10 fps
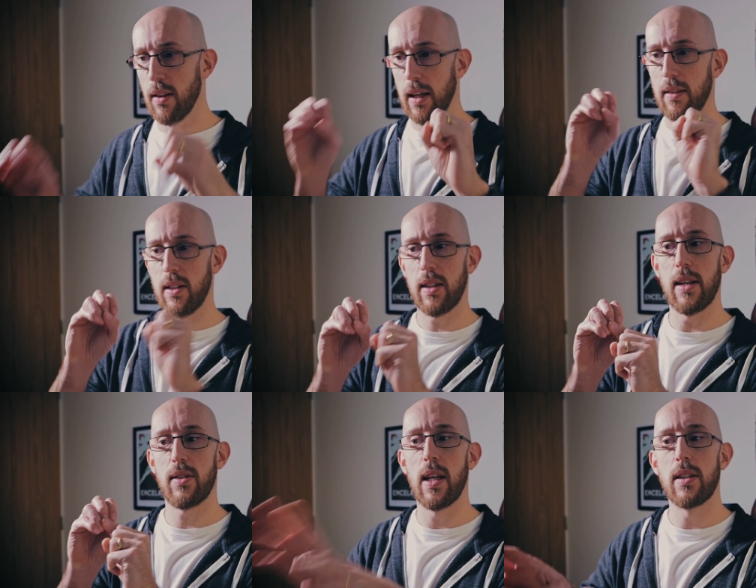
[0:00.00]
like this
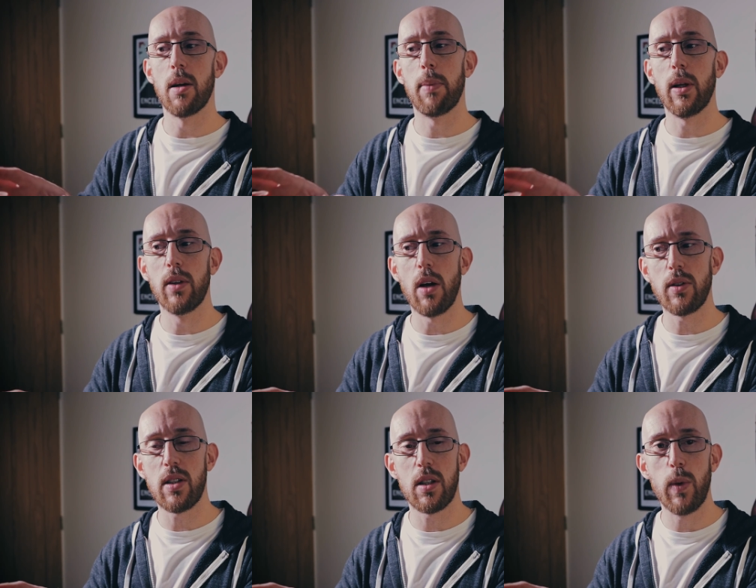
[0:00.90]
gets set up, but you'll
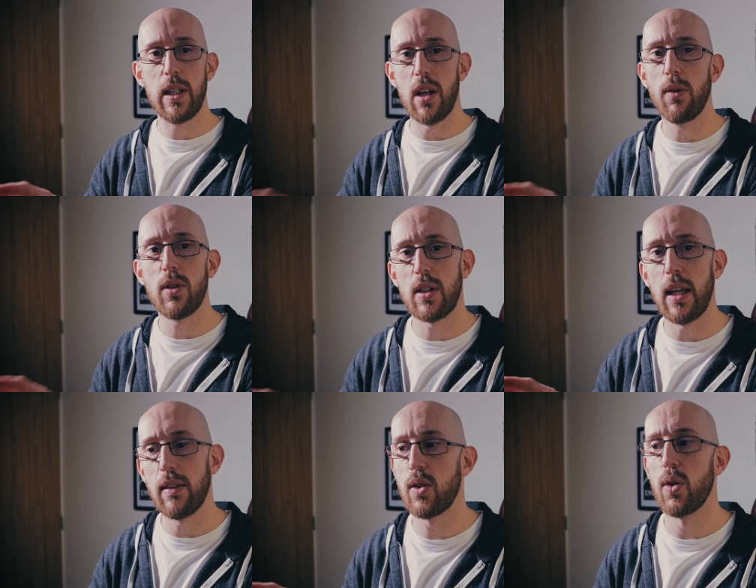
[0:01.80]
notice that we don't
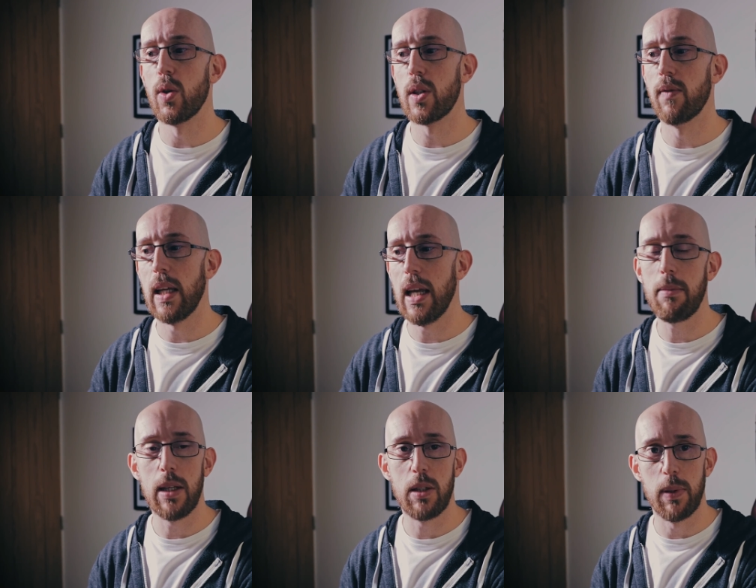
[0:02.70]
set the source of the
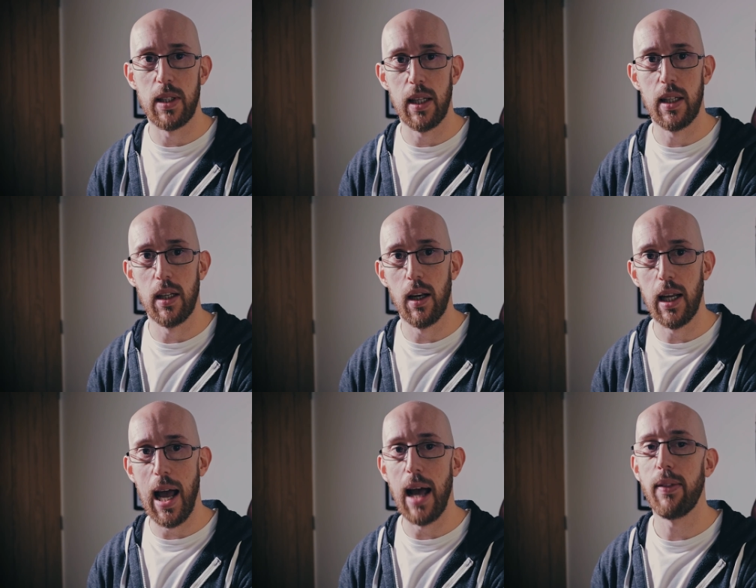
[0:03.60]
image
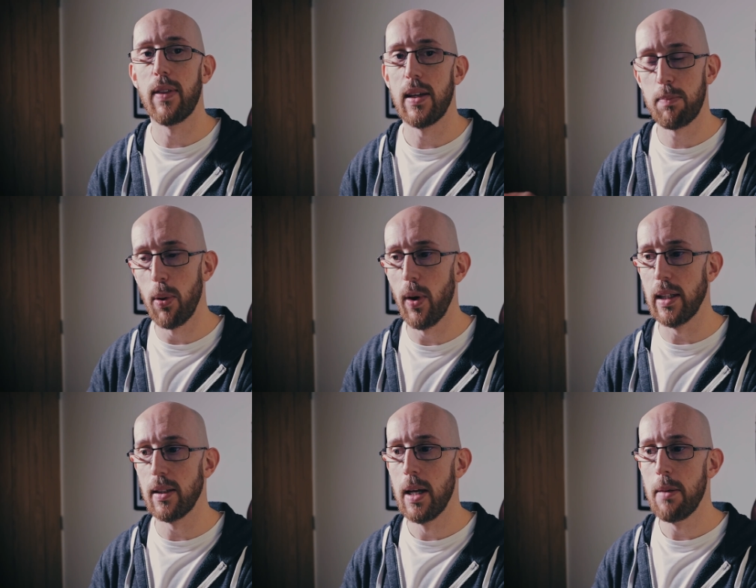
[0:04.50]
particularly at this
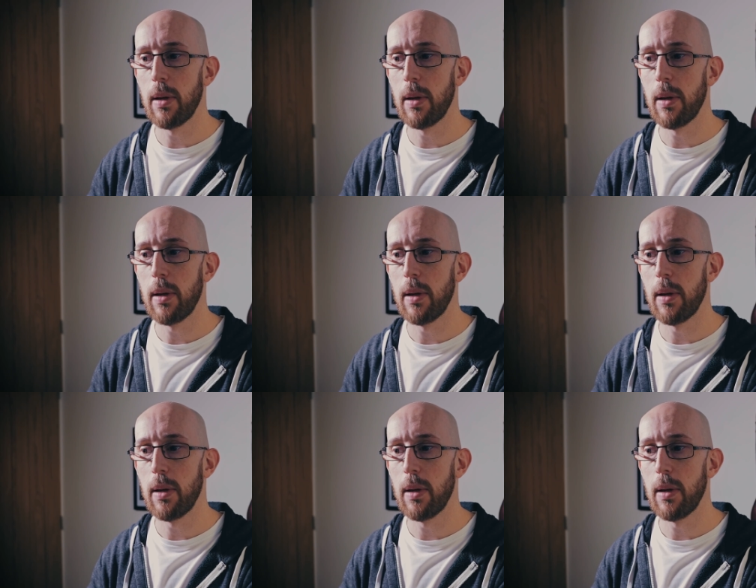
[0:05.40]
point,